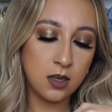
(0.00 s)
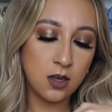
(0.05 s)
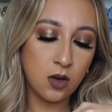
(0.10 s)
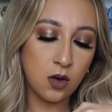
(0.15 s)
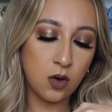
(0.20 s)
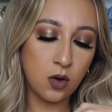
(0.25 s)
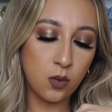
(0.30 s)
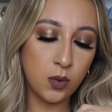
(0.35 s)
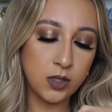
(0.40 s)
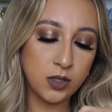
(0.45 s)

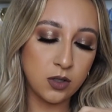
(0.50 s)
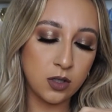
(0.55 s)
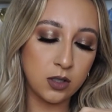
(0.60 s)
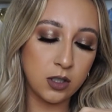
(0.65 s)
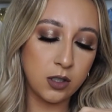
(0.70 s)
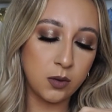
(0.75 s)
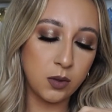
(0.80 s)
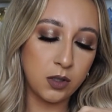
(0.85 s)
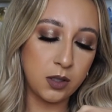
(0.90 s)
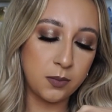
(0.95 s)
Always On
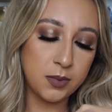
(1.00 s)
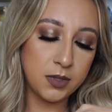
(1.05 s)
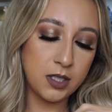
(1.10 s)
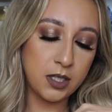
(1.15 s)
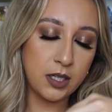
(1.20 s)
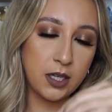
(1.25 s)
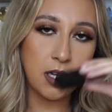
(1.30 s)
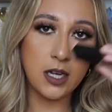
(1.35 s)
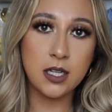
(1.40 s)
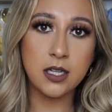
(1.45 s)
liquid
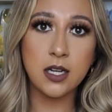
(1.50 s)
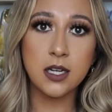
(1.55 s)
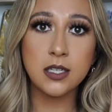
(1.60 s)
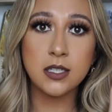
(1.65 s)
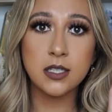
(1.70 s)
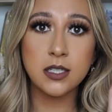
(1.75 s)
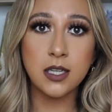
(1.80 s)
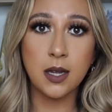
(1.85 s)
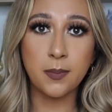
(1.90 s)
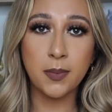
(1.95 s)
lipstick and
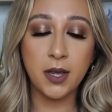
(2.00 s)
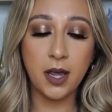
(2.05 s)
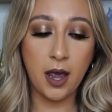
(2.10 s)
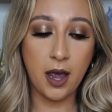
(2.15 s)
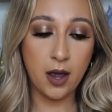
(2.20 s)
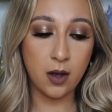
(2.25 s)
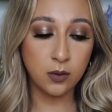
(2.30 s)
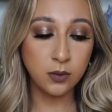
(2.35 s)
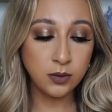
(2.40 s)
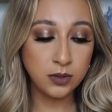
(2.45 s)
Stepping
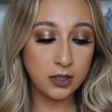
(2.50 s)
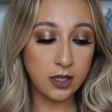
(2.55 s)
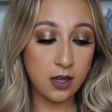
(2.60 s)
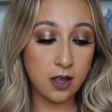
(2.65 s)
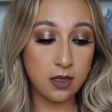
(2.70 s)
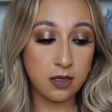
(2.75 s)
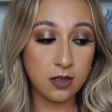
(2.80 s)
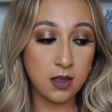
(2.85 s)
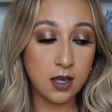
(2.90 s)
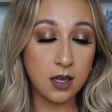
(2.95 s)
Out.
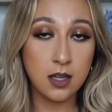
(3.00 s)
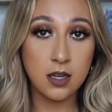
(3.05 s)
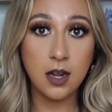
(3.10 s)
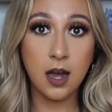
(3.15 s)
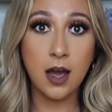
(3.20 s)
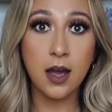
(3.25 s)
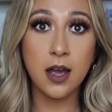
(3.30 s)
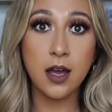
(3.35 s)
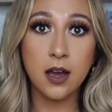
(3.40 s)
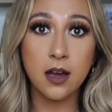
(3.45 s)
And then
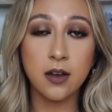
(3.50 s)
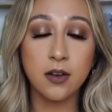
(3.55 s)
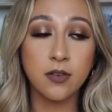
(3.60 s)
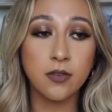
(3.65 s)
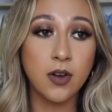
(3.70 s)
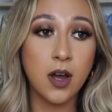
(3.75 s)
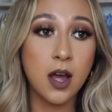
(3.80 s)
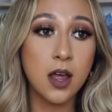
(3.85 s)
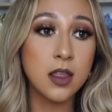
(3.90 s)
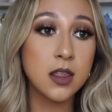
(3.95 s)
I have
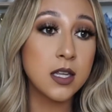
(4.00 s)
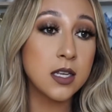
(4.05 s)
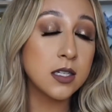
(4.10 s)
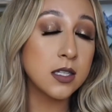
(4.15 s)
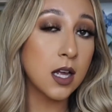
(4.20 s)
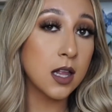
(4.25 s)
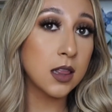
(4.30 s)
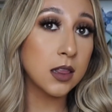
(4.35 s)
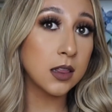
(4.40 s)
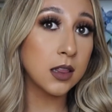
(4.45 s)
these
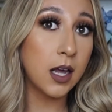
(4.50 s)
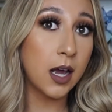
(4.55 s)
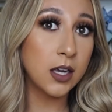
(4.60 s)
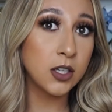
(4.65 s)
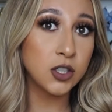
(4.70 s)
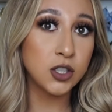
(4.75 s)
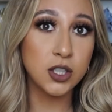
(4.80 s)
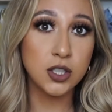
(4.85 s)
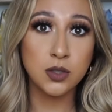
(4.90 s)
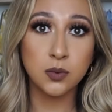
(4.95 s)

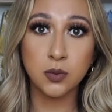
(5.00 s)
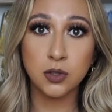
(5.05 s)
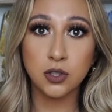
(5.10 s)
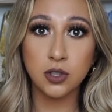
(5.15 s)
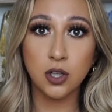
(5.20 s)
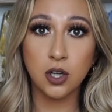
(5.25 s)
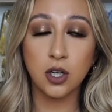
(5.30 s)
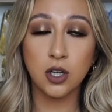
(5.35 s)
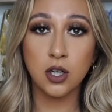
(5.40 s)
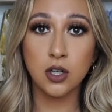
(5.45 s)
lashes, which
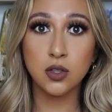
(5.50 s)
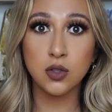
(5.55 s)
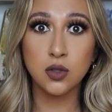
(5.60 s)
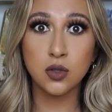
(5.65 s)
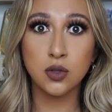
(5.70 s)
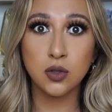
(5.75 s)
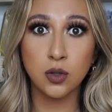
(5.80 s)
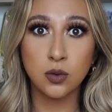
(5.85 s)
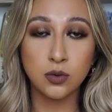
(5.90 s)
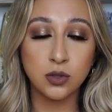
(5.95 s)
are
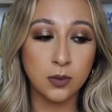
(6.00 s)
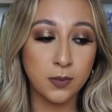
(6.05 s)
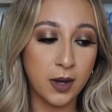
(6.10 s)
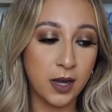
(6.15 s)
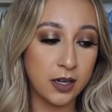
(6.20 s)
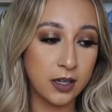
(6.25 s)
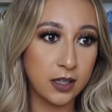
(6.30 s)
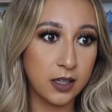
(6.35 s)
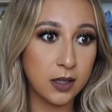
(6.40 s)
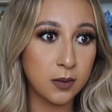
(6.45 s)
so
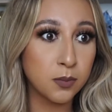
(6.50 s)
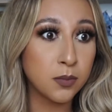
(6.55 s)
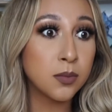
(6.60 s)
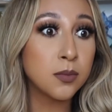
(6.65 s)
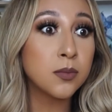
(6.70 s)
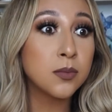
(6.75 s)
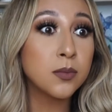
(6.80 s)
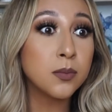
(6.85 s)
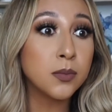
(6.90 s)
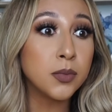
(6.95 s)
dramatic and
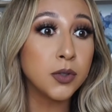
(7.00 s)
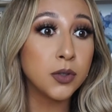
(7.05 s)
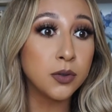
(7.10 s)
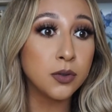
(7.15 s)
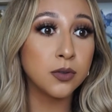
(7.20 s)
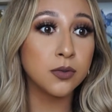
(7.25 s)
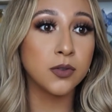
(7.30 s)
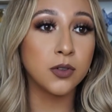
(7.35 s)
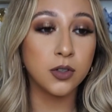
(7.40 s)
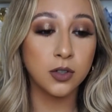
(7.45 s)

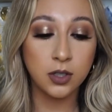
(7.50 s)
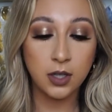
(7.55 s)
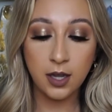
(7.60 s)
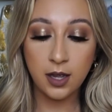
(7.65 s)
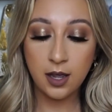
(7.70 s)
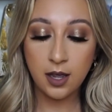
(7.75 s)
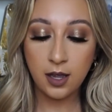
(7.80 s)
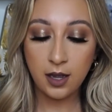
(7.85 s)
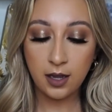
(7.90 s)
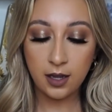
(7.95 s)
beautiful,
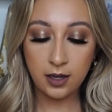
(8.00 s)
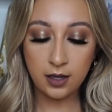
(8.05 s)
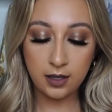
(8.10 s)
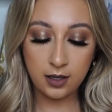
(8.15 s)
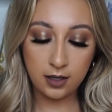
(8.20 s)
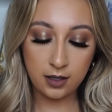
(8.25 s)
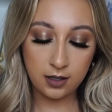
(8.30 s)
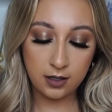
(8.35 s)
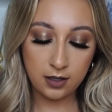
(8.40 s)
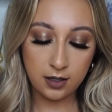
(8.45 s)

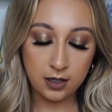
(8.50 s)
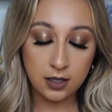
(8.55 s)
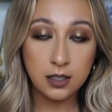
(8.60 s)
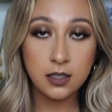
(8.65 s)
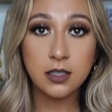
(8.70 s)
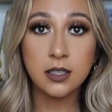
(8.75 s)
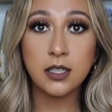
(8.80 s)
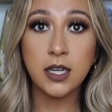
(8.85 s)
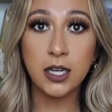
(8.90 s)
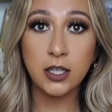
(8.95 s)
in
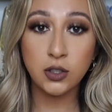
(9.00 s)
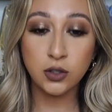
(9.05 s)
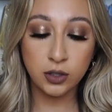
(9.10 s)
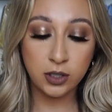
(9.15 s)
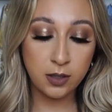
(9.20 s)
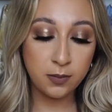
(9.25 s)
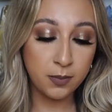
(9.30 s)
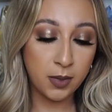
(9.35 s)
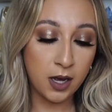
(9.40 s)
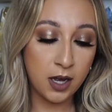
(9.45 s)

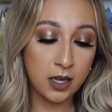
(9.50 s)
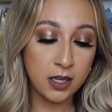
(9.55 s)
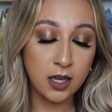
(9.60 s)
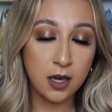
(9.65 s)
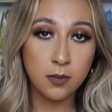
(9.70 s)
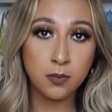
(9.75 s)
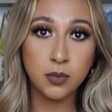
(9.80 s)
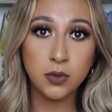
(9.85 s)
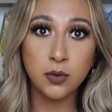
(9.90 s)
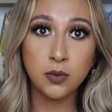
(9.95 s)
Daydream by
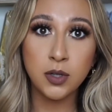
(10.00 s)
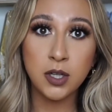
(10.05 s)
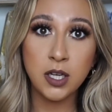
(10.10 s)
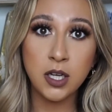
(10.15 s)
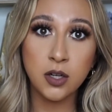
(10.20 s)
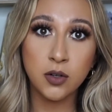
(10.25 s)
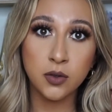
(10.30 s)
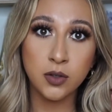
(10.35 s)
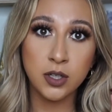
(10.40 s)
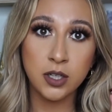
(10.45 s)
Beauty
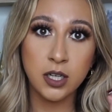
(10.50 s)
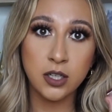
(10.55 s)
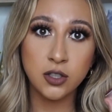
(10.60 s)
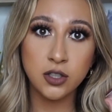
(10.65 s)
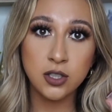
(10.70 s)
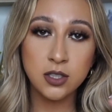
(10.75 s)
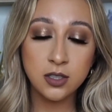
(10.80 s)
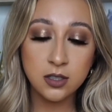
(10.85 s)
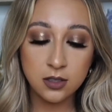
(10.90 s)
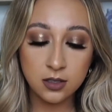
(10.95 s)

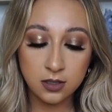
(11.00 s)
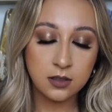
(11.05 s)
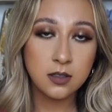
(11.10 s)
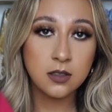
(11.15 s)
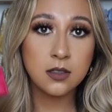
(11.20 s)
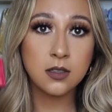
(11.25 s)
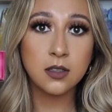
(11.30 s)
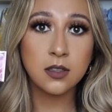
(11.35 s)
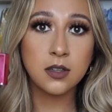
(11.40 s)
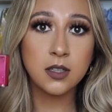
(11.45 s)
Creations.
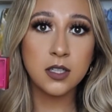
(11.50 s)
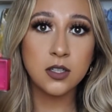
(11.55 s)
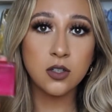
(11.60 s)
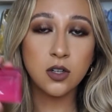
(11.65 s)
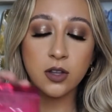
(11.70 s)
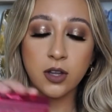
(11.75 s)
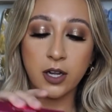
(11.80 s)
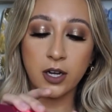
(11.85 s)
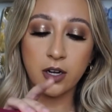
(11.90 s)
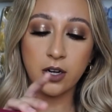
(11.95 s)
These are
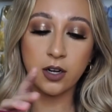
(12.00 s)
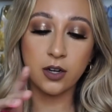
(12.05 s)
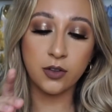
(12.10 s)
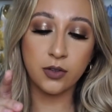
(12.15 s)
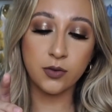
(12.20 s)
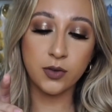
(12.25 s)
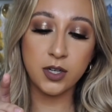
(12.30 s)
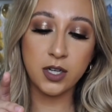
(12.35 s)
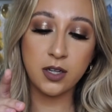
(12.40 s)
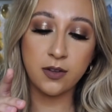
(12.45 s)
their
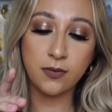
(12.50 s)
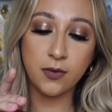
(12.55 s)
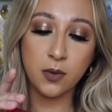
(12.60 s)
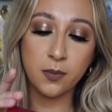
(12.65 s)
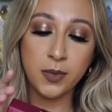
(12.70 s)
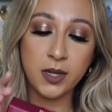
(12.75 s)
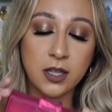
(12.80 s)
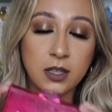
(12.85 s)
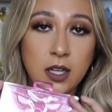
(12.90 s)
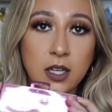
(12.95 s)
3D
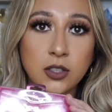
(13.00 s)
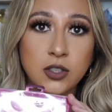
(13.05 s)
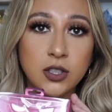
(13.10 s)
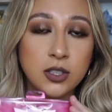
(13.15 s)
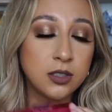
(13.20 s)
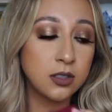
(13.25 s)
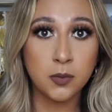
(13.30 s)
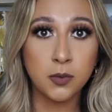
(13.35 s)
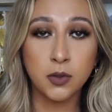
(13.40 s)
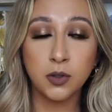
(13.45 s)
foaming
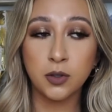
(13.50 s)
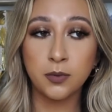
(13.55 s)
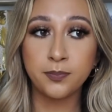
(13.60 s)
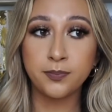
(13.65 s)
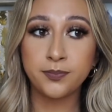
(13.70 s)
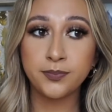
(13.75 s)
lashes. Well,